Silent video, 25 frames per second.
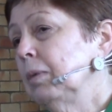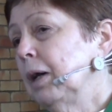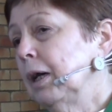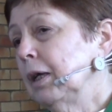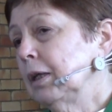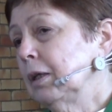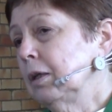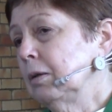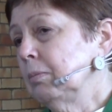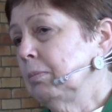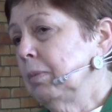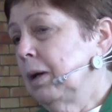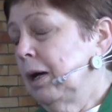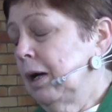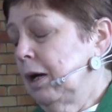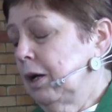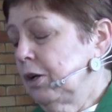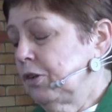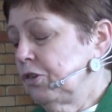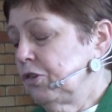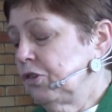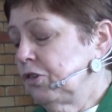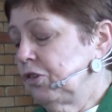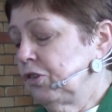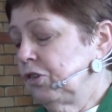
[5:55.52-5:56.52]
Michael
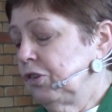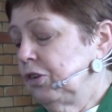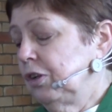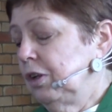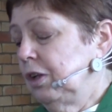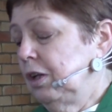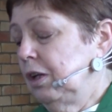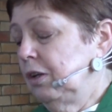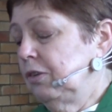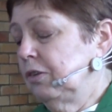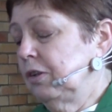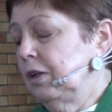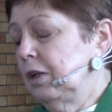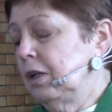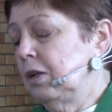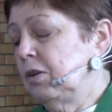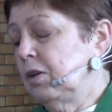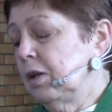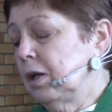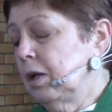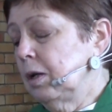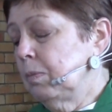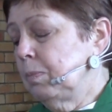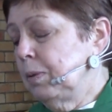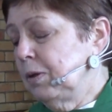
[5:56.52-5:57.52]
Marsh is an
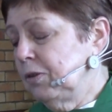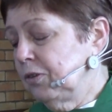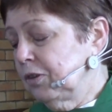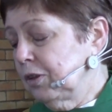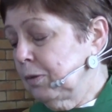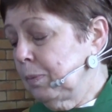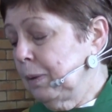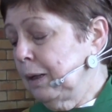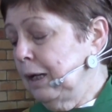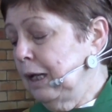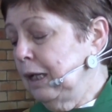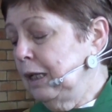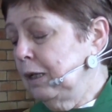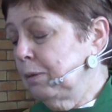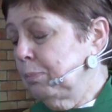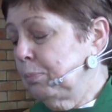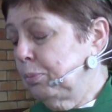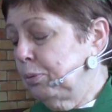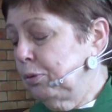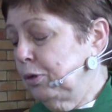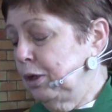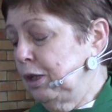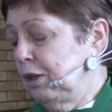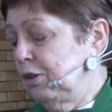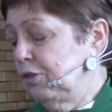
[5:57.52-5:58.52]

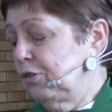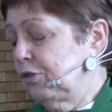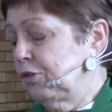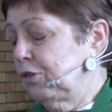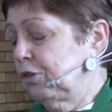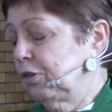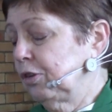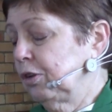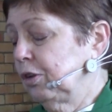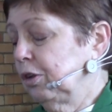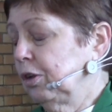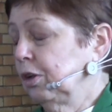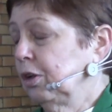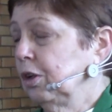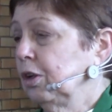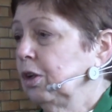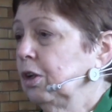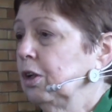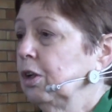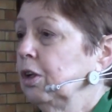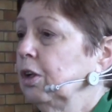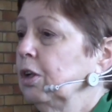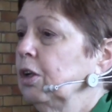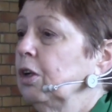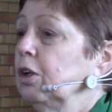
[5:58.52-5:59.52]
Episcopalian priest
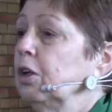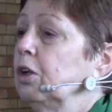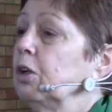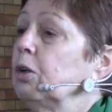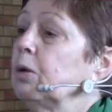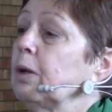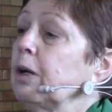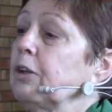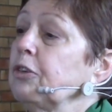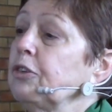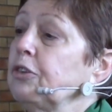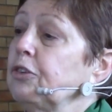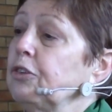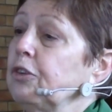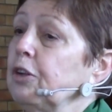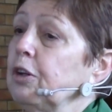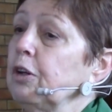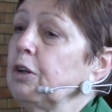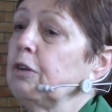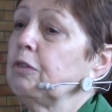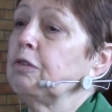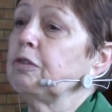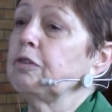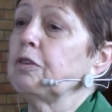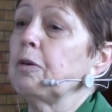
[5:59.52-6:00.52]
who has
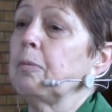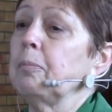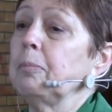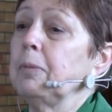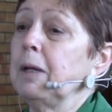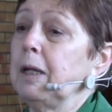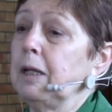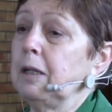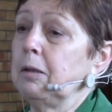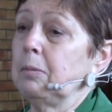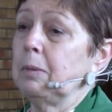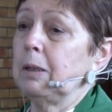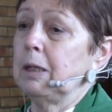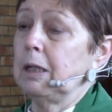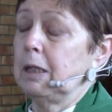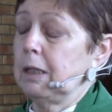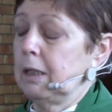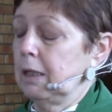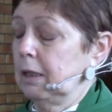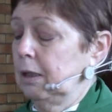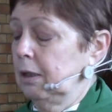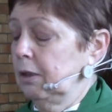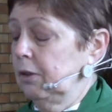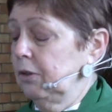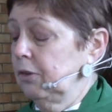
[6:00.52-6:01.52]
served for many, many
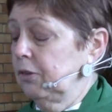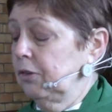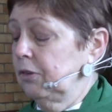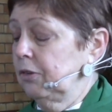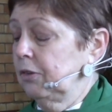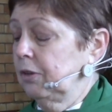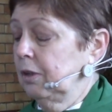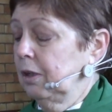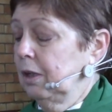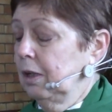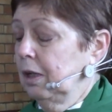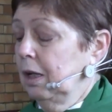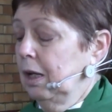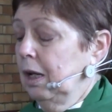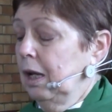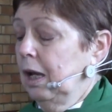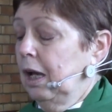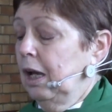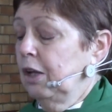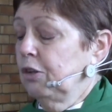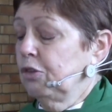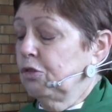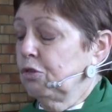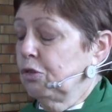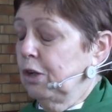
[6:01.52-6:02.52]
years
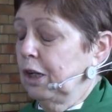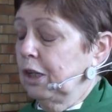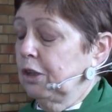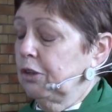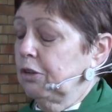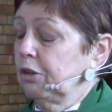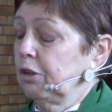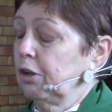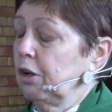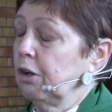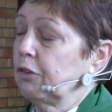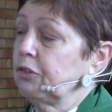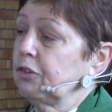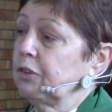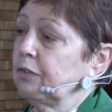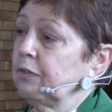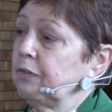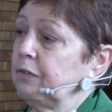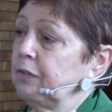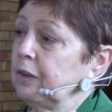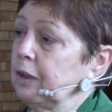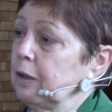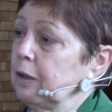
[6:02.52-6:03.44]
as rector of St.